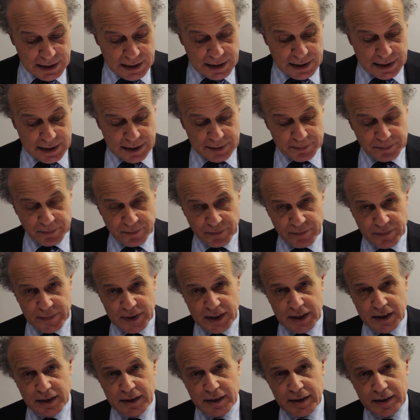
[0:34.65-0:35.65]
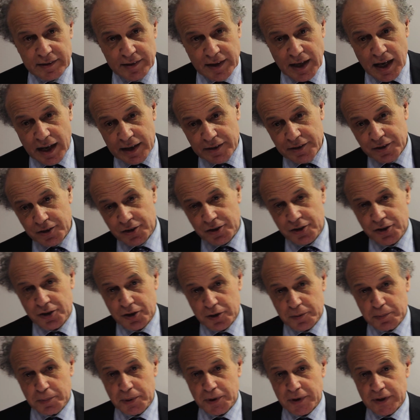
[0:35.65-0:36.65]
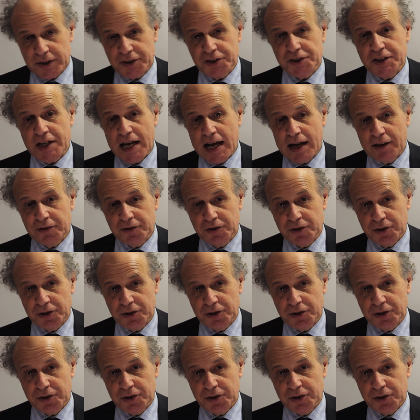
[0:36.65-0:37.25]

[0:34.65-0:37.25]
There are others who put this down